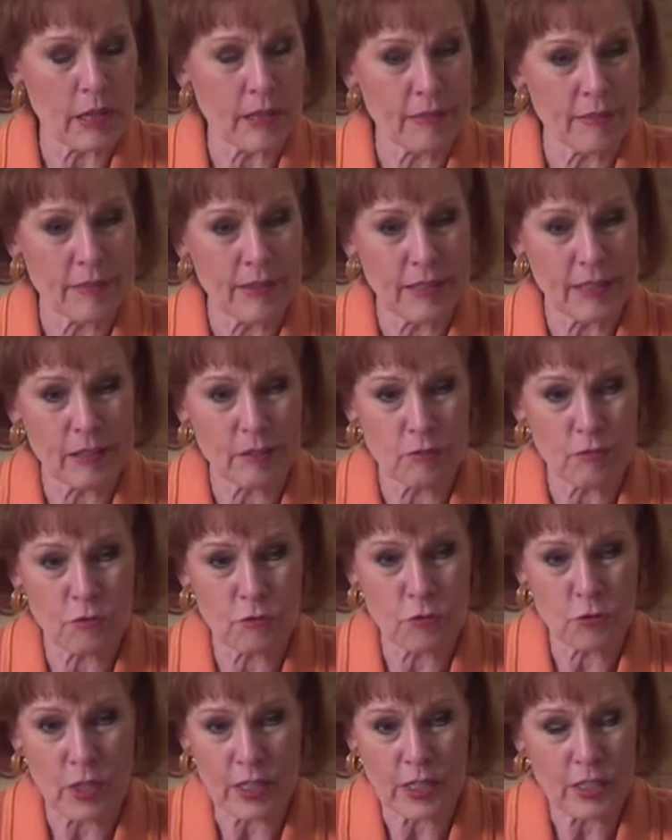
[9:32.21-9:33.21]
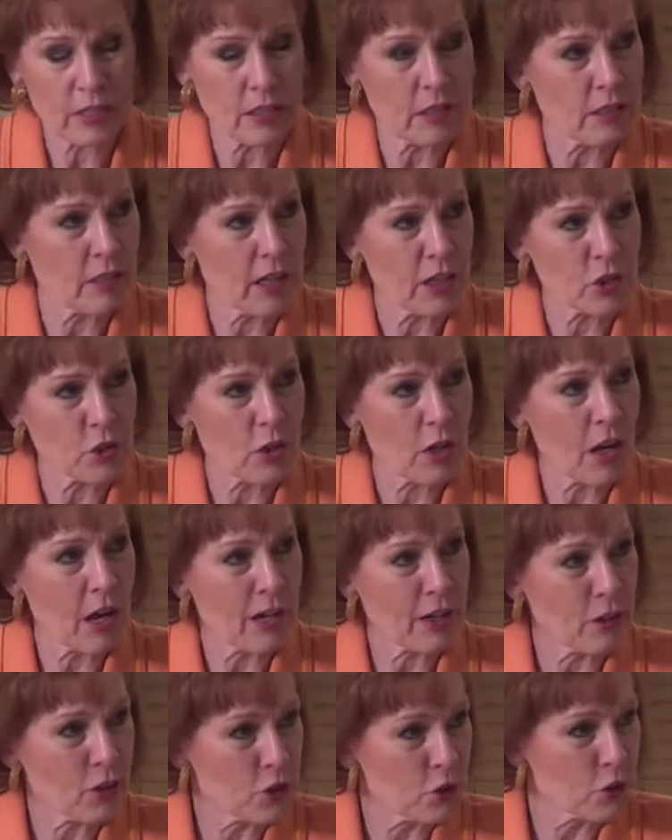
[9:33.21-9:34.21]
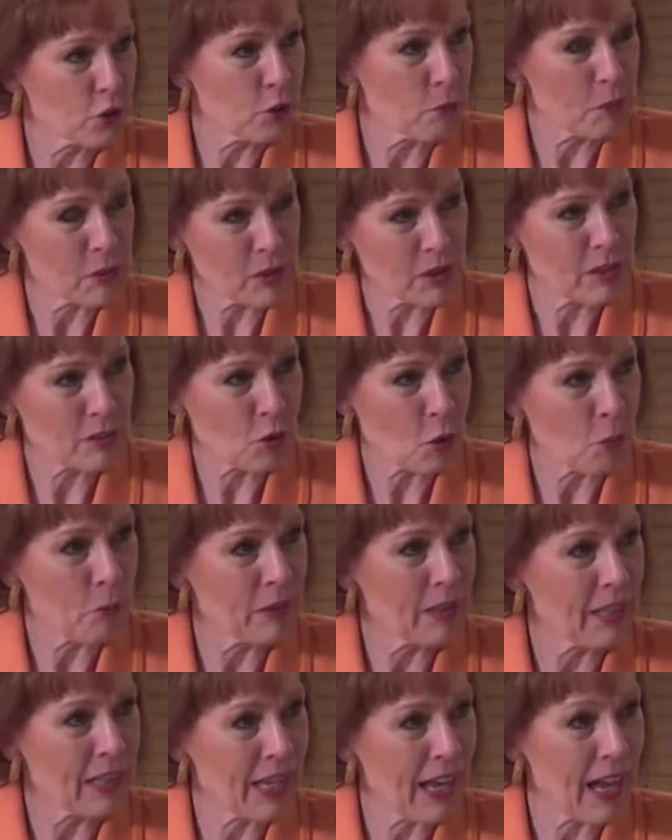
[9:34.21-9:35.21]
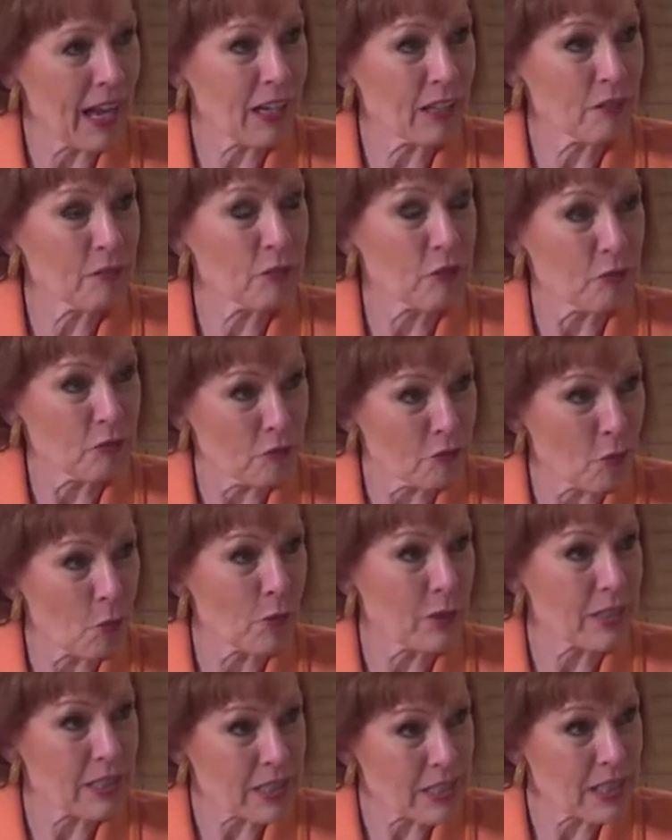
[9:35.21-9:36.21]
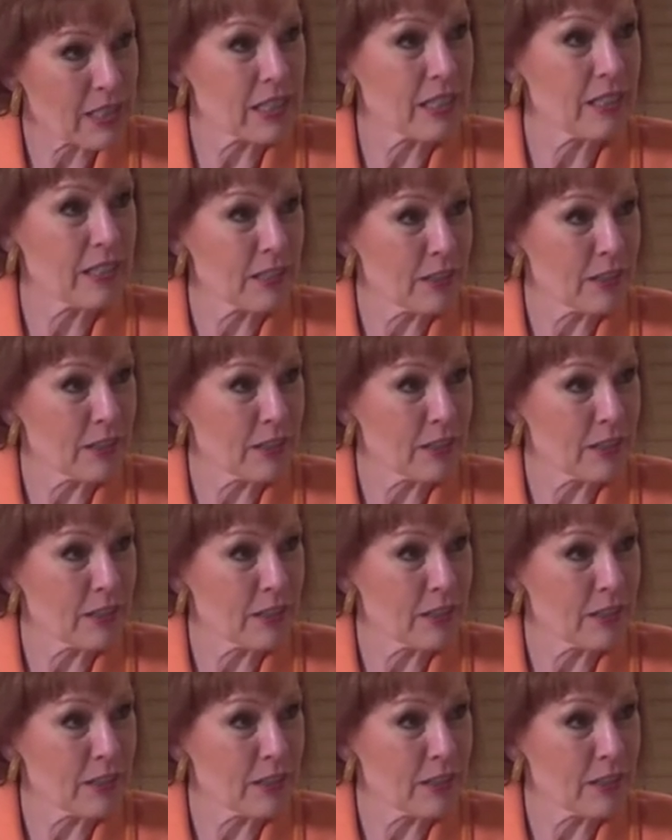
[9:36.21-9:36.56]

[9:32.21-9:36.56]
and then Frank Sinatra hired you to be his opening act for mm -hmm. 14